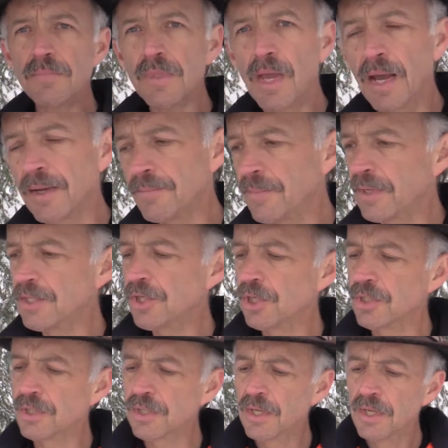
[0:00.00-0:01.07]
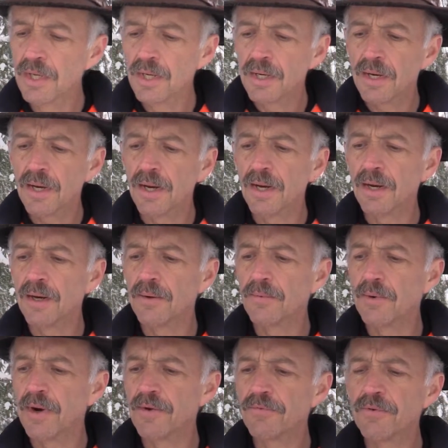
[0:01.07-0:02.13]
I had mentioned
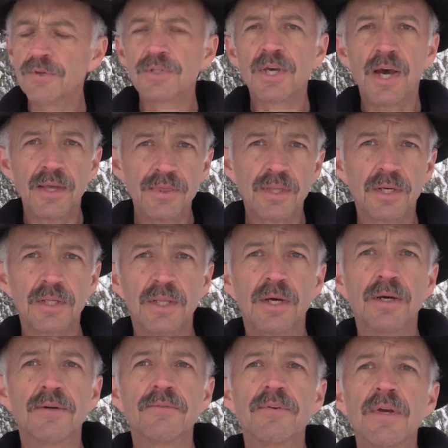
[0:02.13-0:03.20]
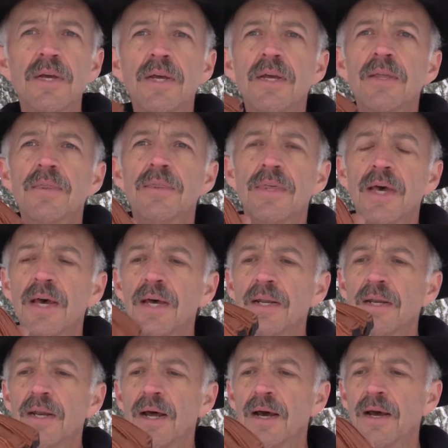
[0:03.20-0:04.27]
when I first got the glove that
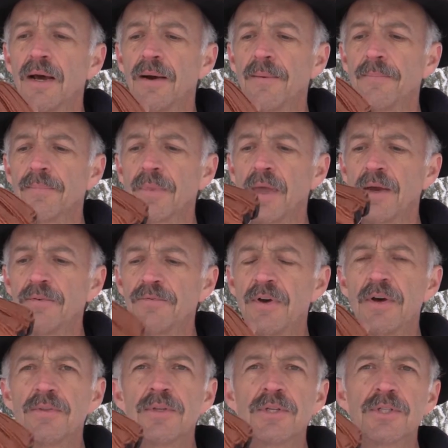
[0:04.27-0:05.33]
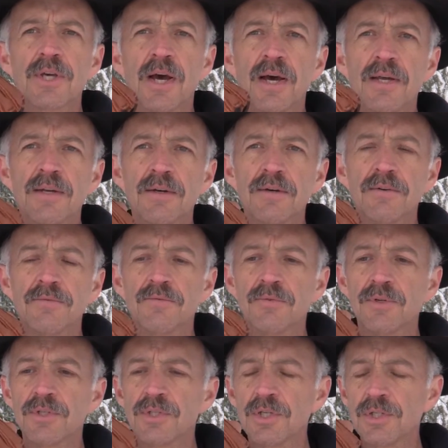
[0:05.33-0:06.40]
I found this kind of
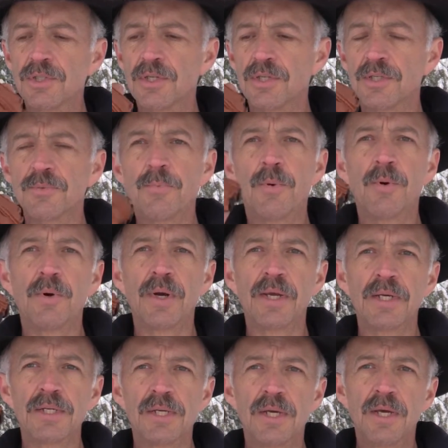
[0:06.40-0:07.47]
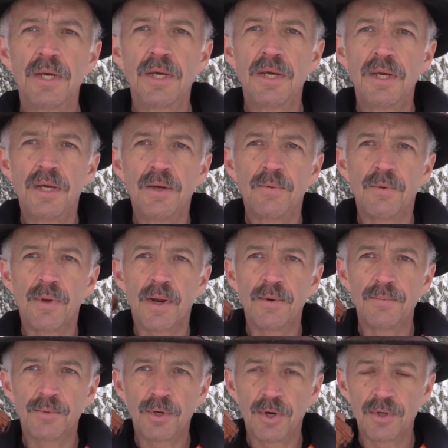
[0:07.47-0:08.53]
resistance point when
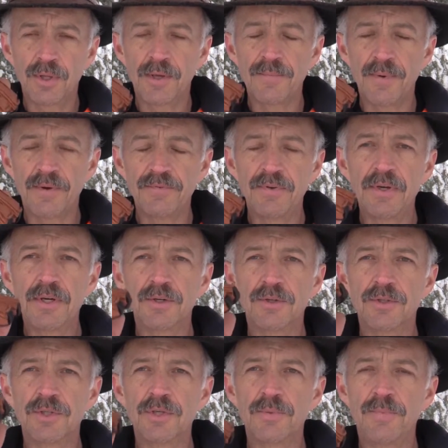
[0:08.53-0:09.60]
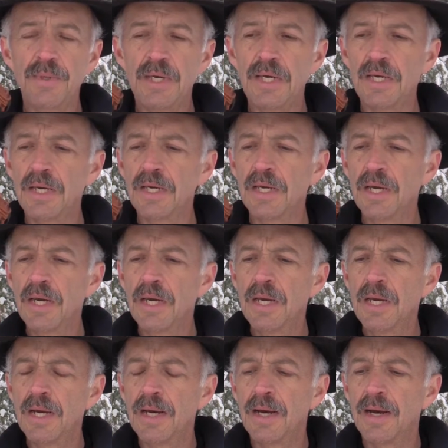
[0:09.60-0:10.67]
I'm curling my fingers to be
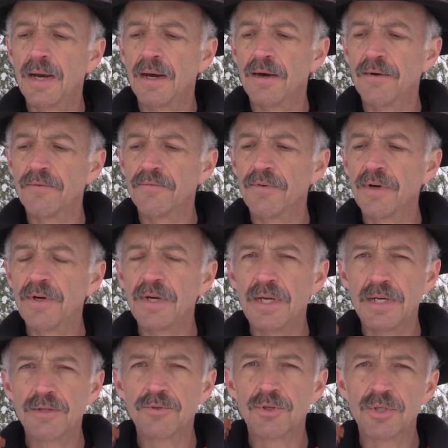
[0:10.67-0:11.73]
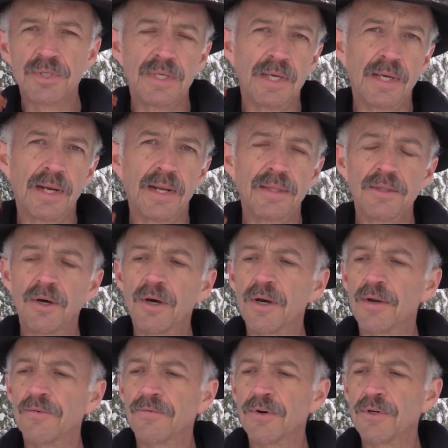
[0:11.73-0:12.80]
very interesting, and I thought
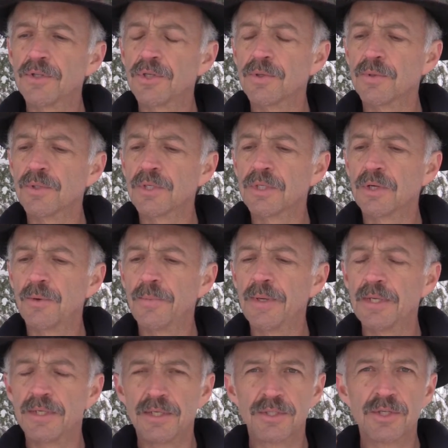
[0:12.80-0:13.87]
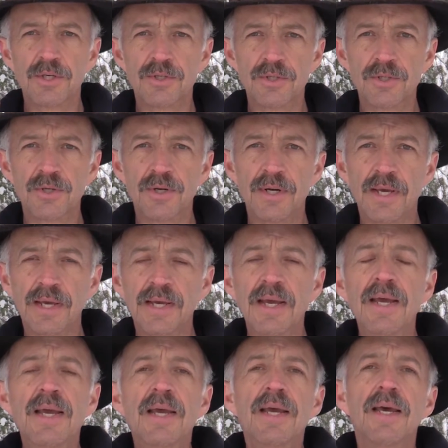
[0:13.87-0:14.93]
at first it was a little bit disconcerting,
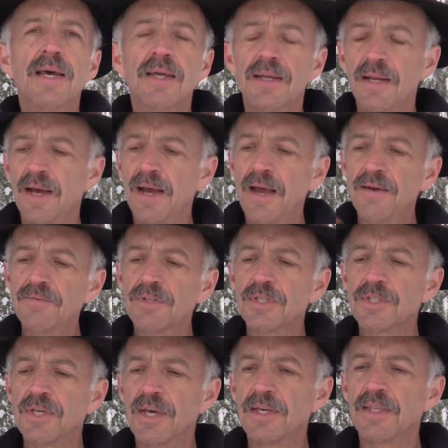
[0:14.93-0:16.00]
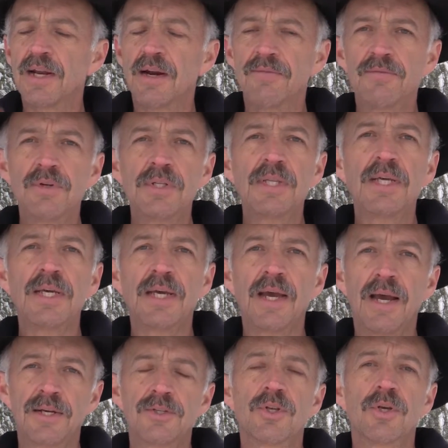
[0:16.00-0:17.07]
and I have to say that I've really
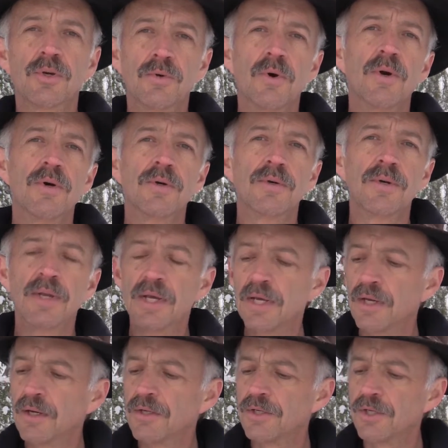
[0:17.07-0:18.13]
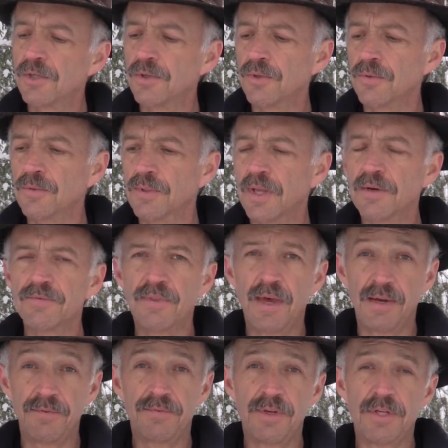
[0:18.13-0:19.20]
actually grown to love
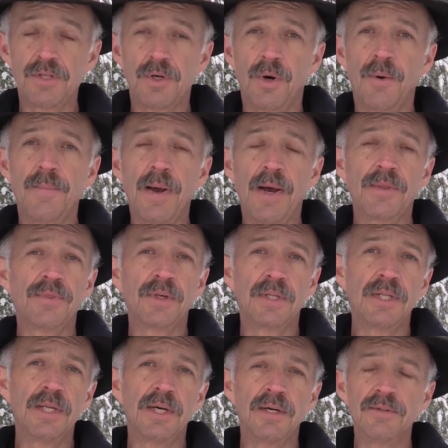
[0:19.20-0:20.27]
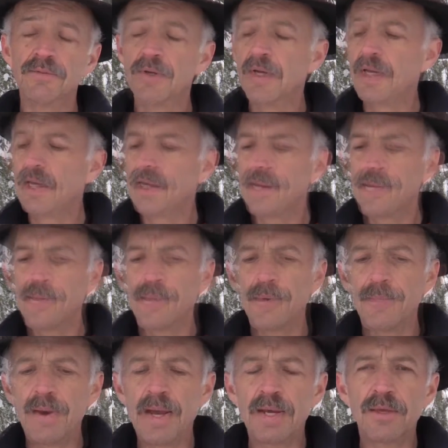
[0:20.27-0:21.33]
that feature about the glove. The
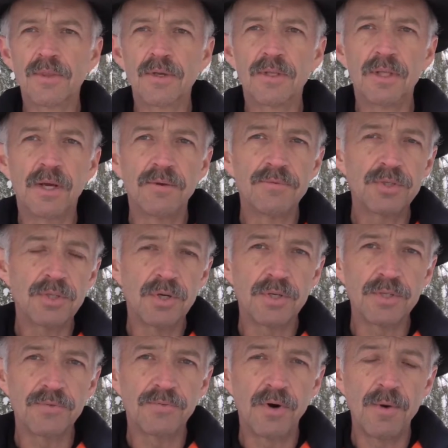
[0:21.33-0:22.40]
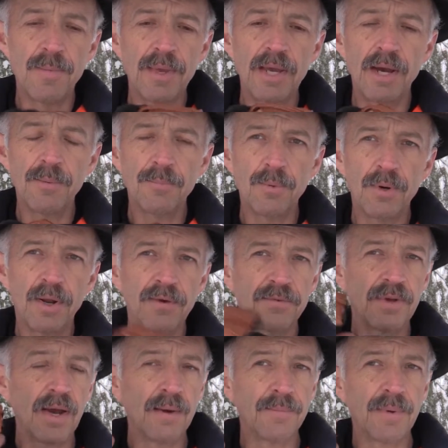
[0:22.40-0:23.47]
back of the glove starts firming up when I've
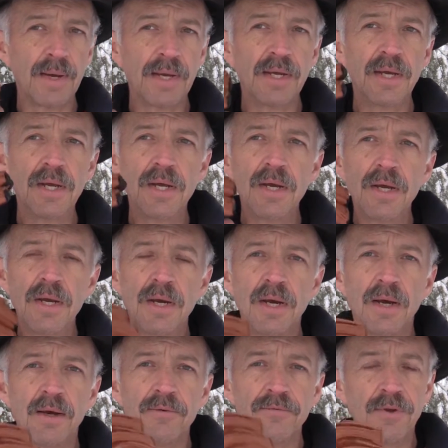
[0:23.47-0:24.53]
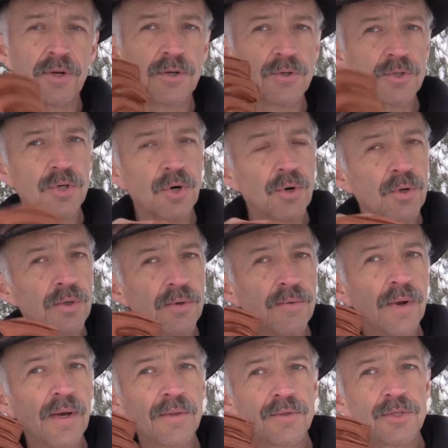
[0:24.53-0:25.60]
got my fingers curled
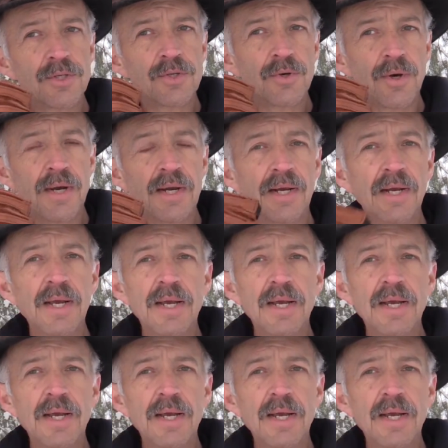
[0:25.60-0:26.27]
around the string.